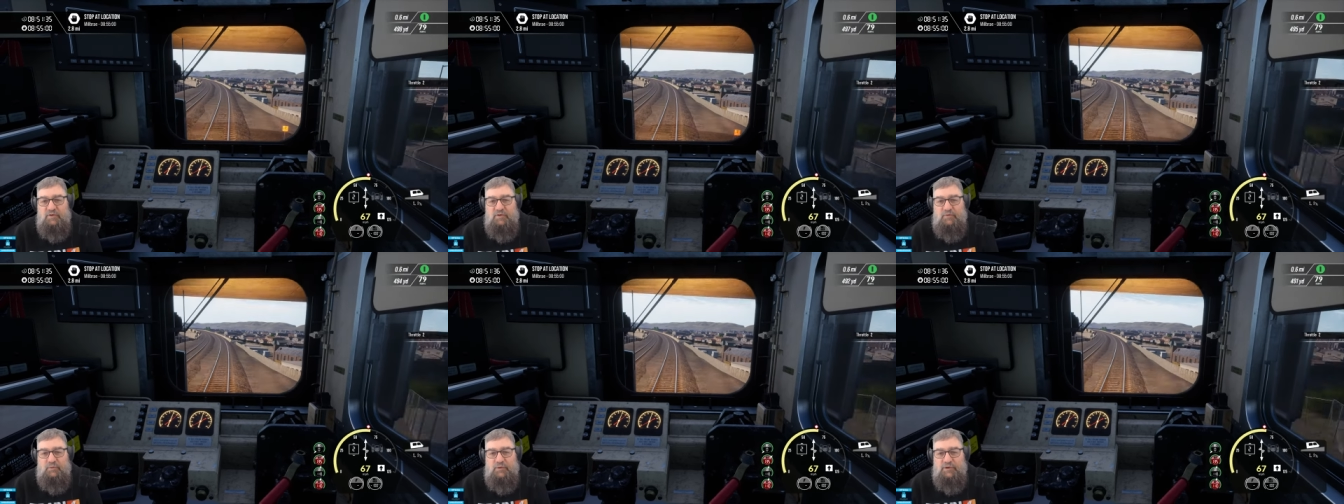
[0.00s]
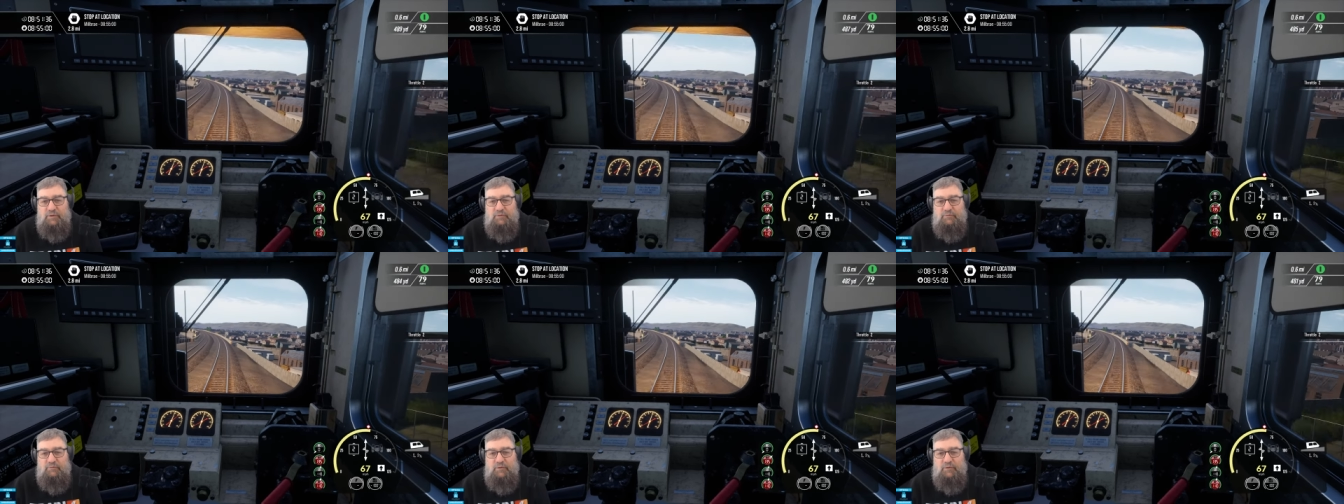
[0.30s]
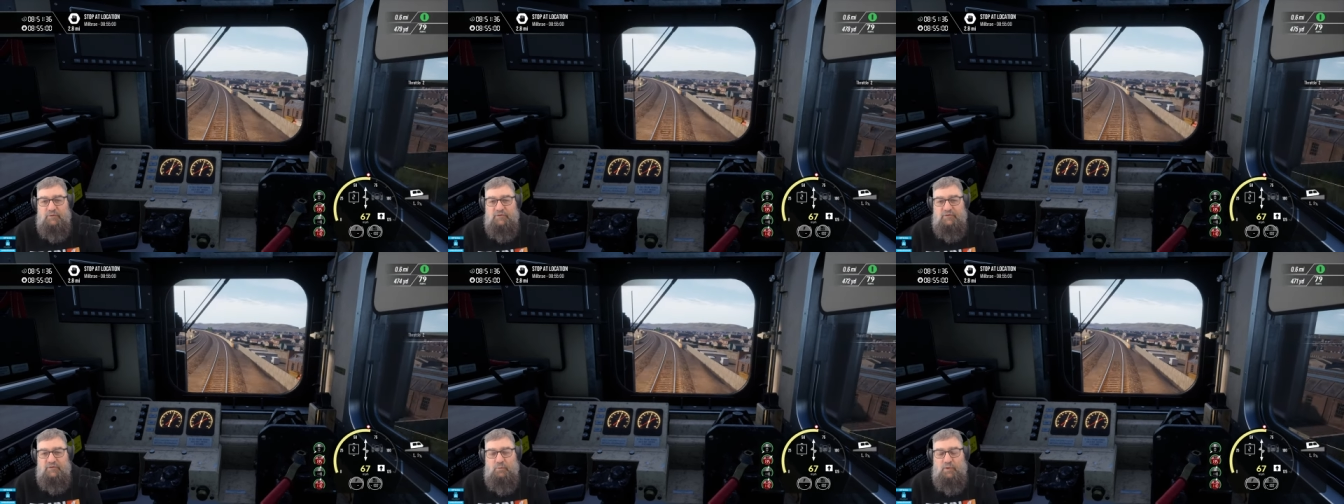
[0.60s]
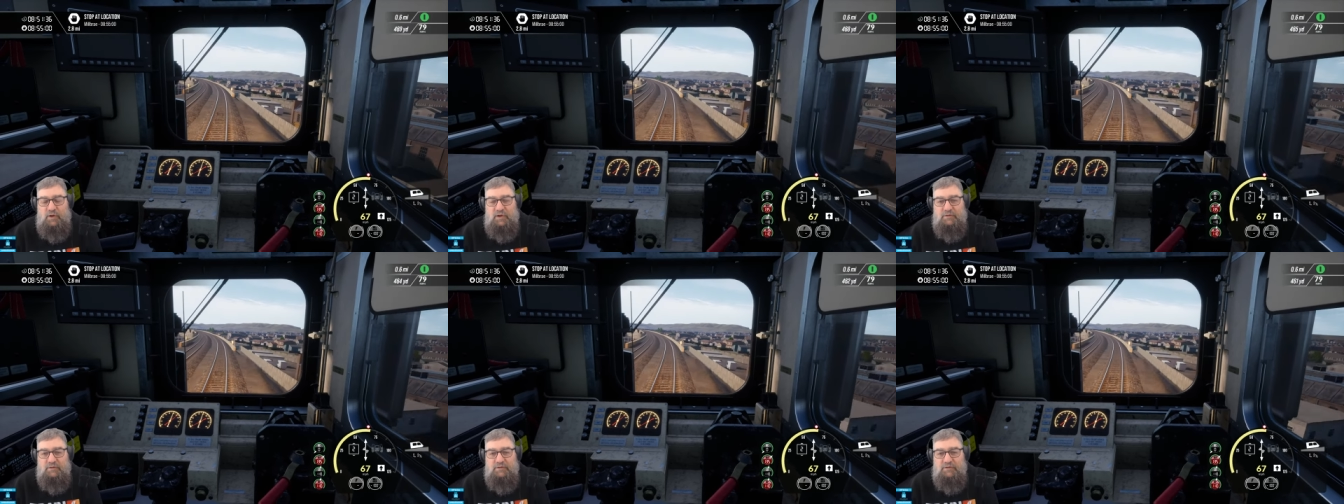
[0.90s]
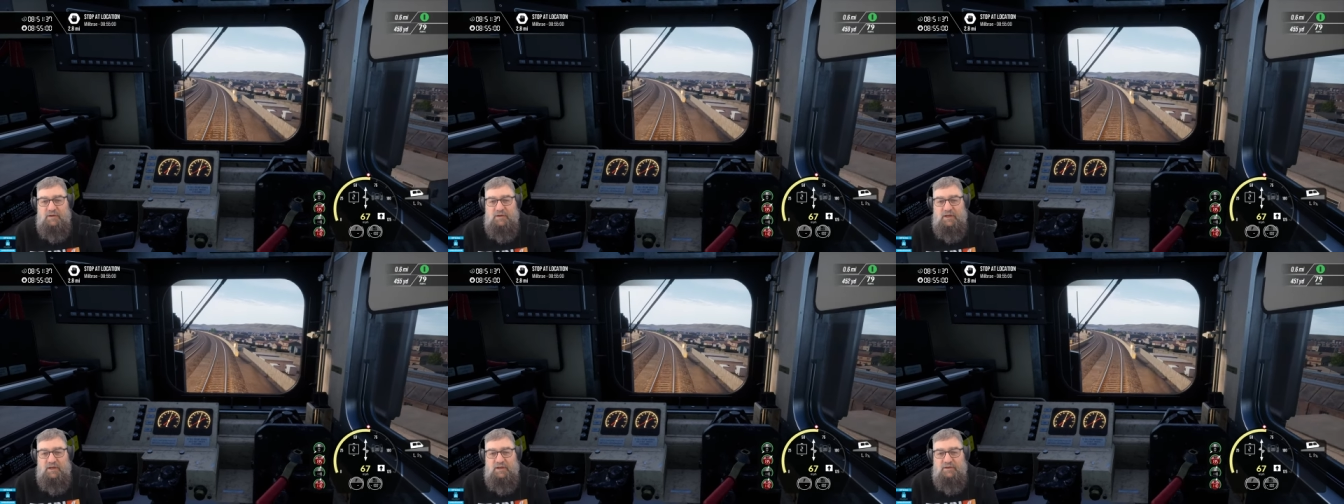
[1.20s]
between the first
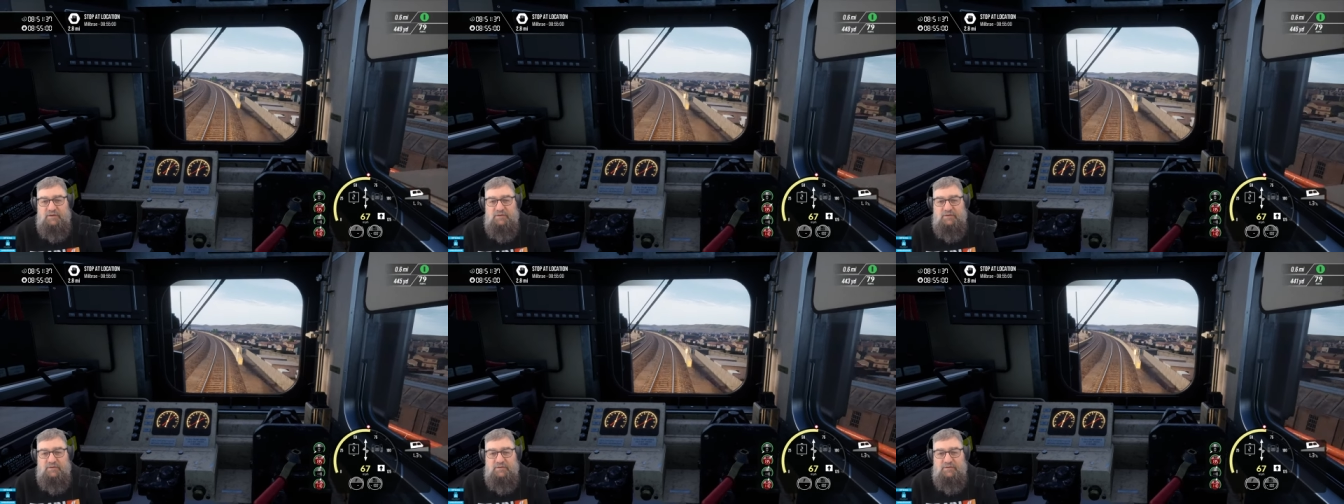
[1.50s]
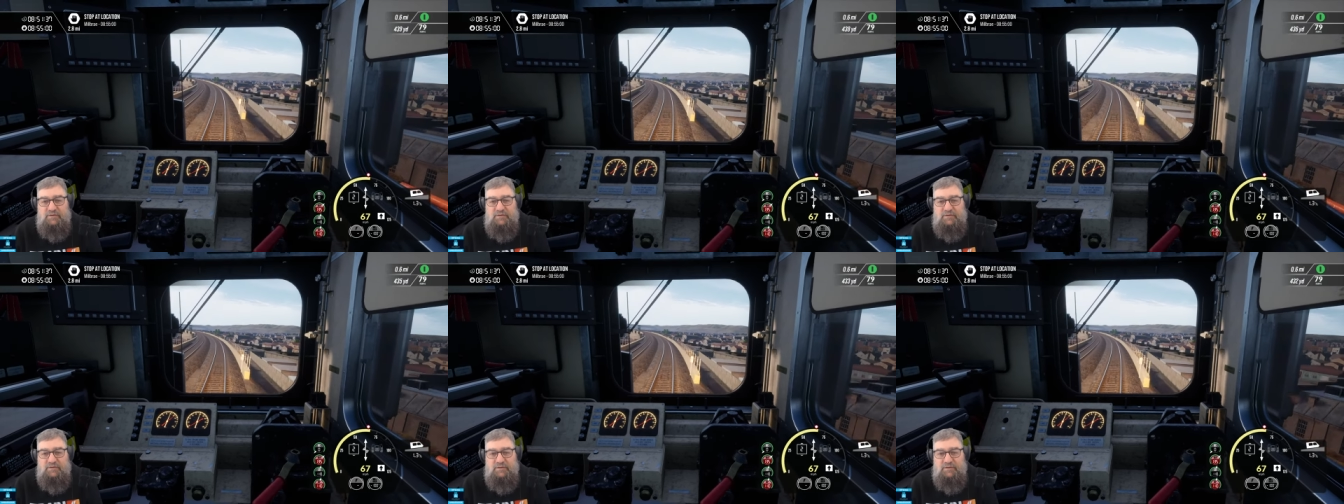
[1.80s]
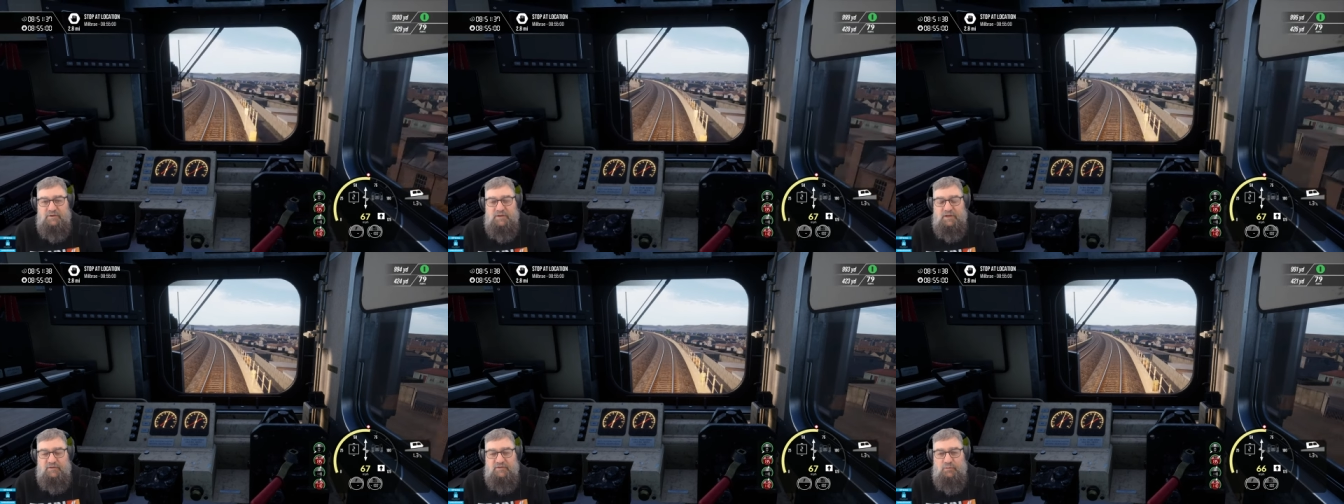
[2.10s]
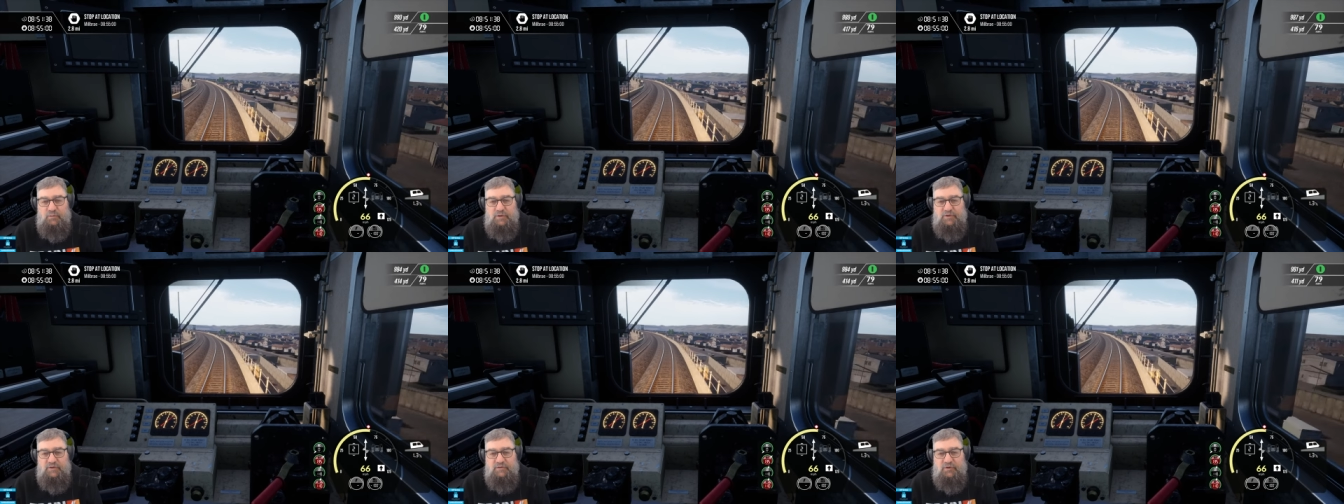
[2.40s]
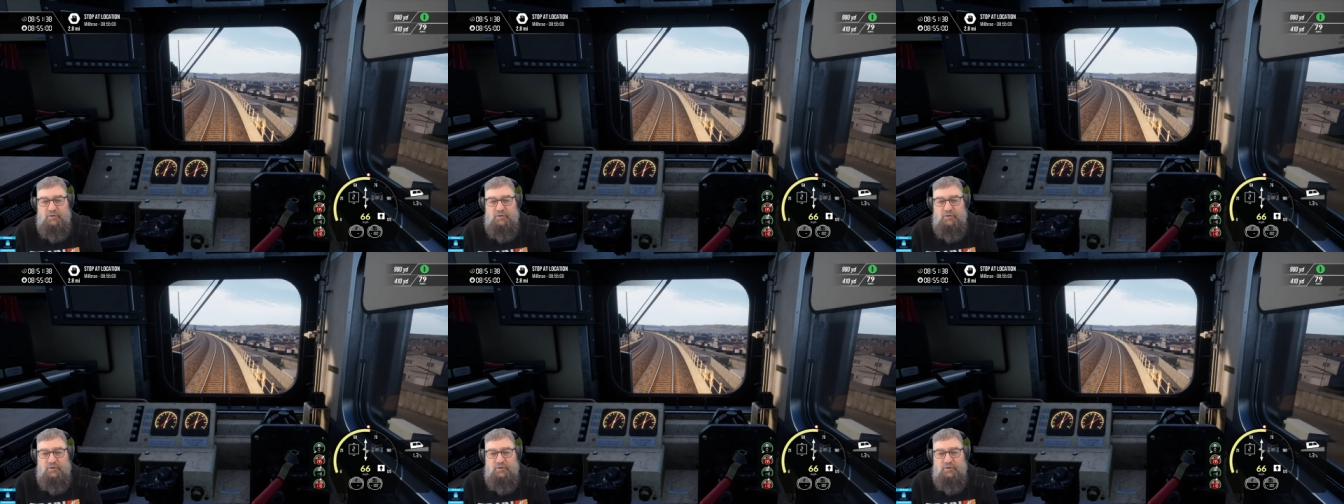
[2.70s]
one and the next one.